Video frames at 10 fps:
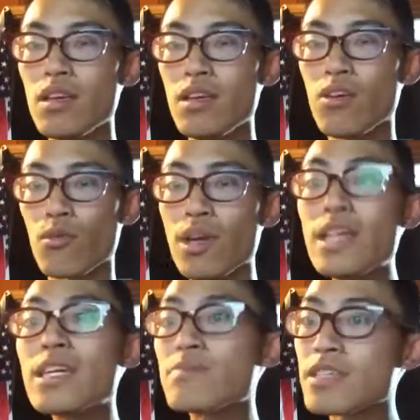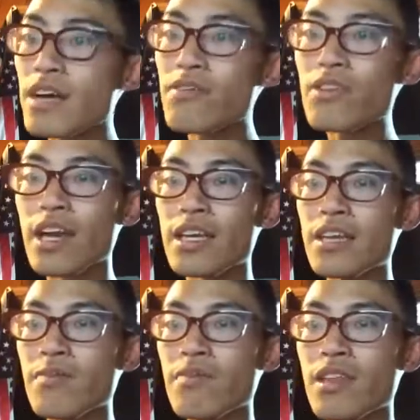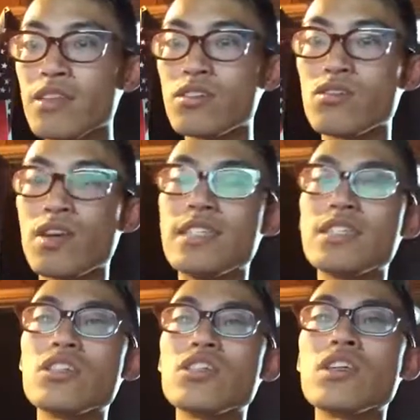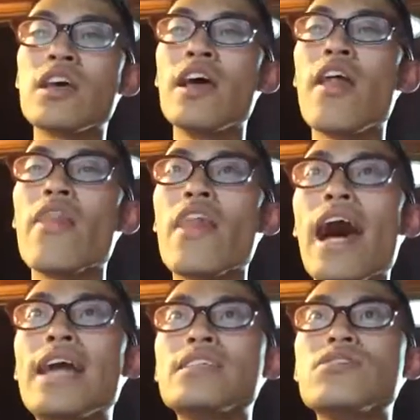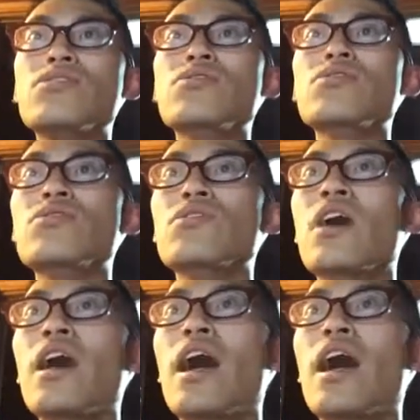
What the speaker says: your wind up to level 80, then transition that to